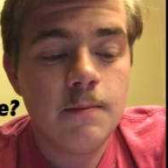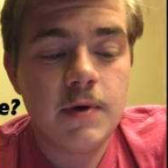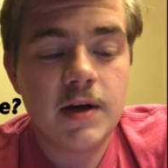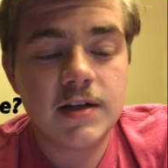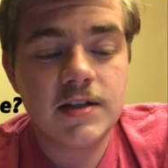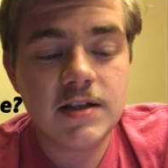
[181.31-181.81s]

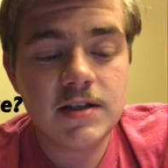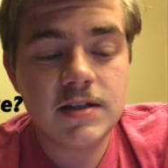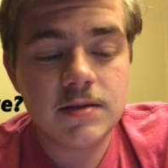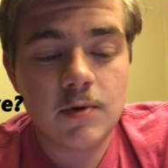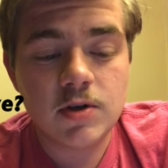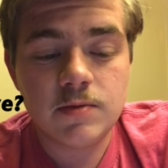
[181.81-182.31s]
because this is
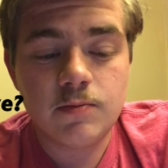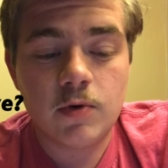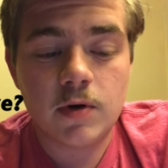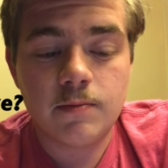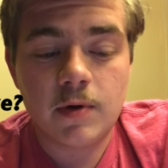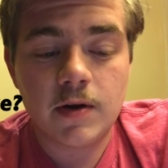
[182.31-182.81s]
the most
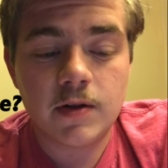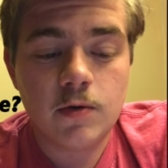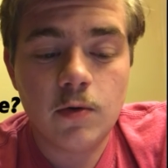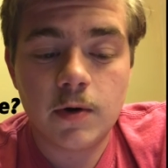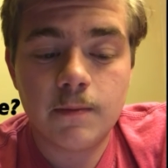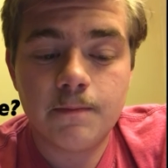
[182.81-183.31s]
important part of the
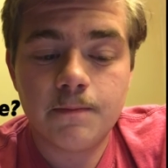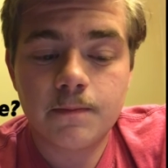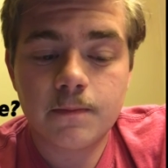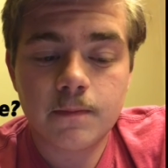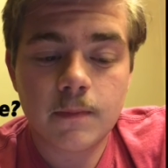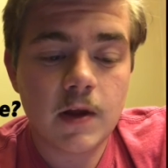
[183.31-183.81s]
chord.
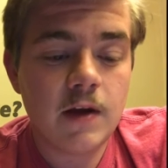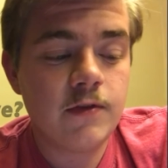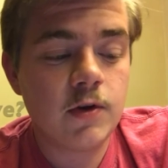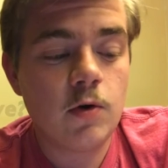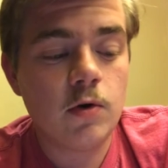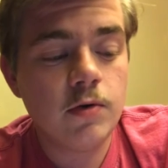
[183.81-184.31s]
If
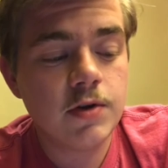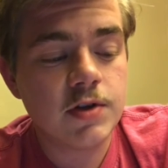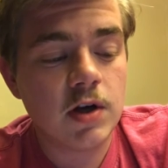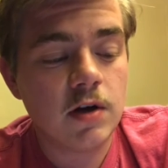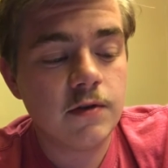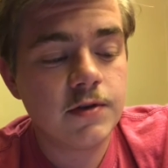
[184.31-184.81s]
the chord
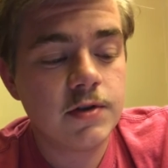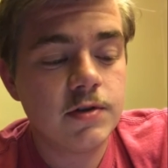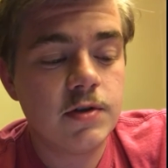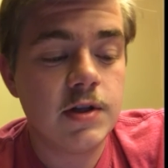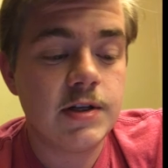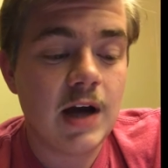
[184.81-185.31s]
resolves
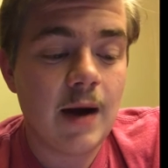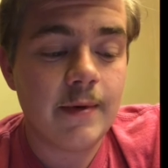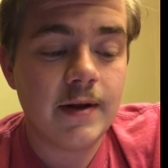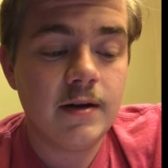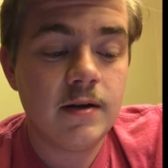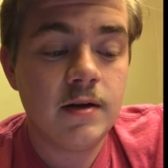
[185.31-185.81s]
to the
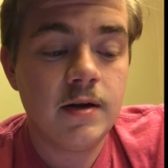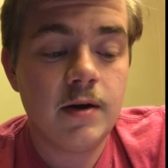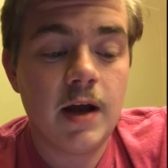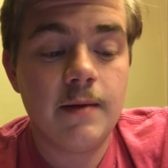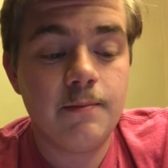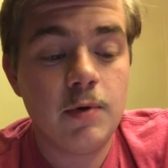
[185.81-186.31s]
dominant
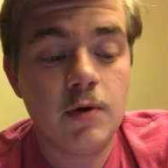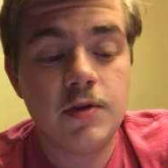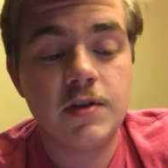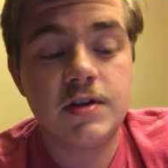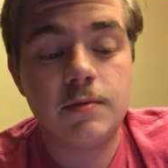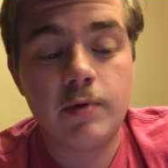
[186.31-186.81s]
and both
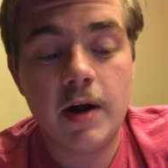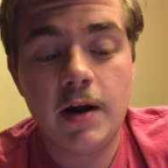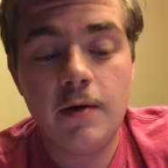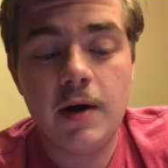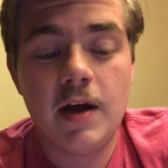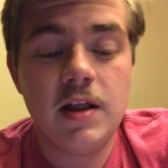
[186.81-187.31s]
the
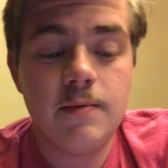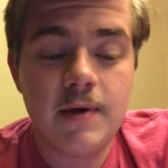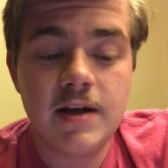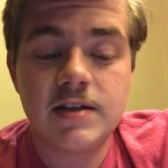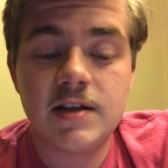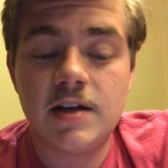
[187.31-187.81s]
soprano and the
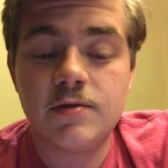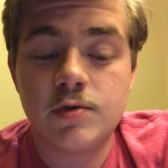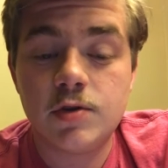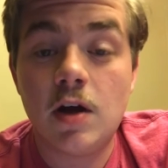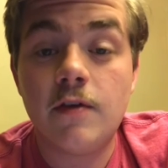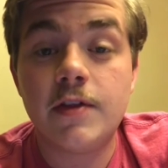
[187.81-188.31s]
bass lines
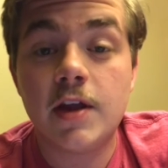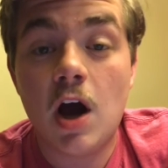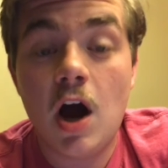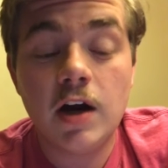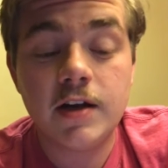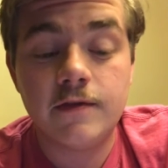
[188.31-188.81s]
resolve to the
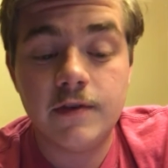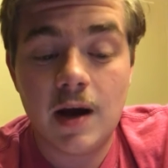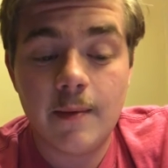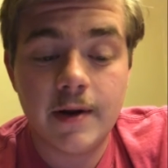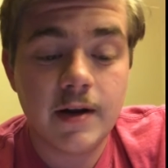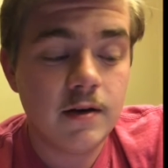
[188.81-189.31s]
octave
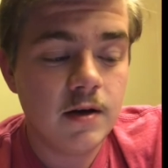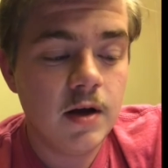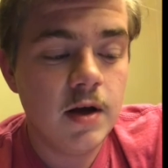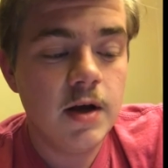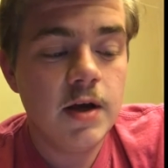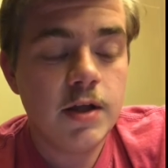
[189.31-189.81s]
dominant,
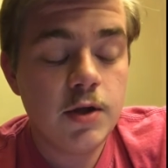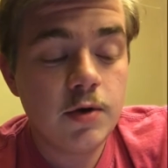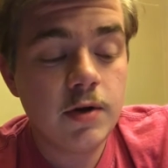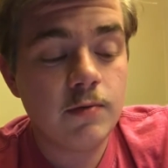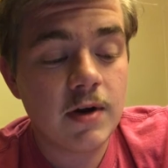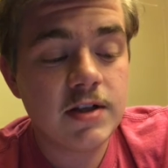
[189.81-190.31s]
you
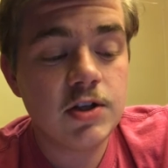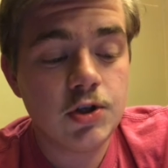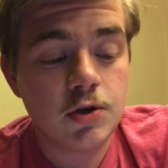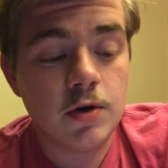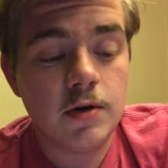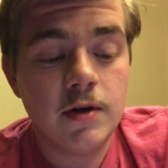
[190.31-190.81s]
can rest
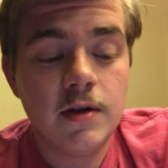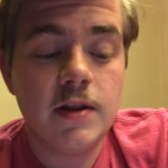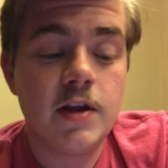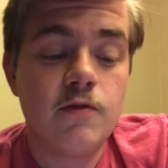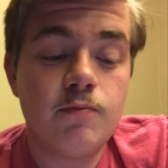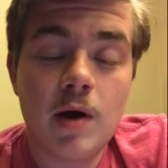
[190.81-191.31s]
assured
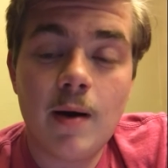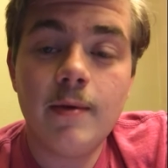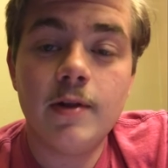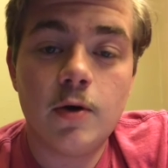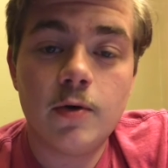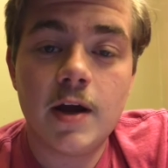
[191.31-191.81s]
that you've probably
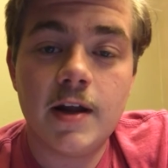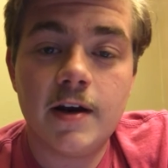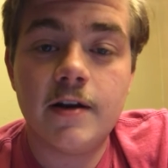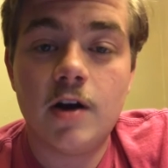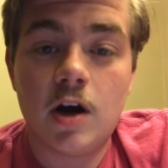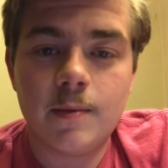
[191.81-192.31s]
located
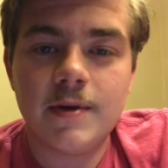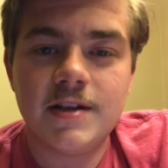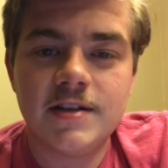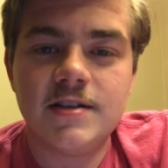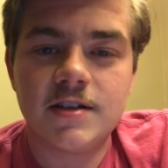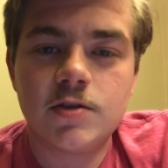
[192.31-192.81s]
an
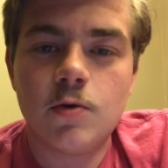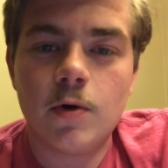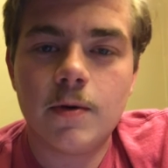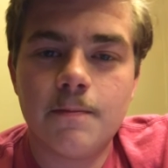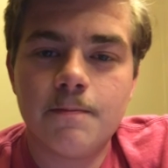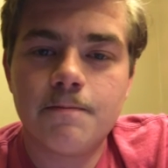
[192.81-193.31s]
augmented sixth
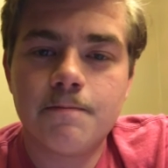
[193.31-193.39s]
chord.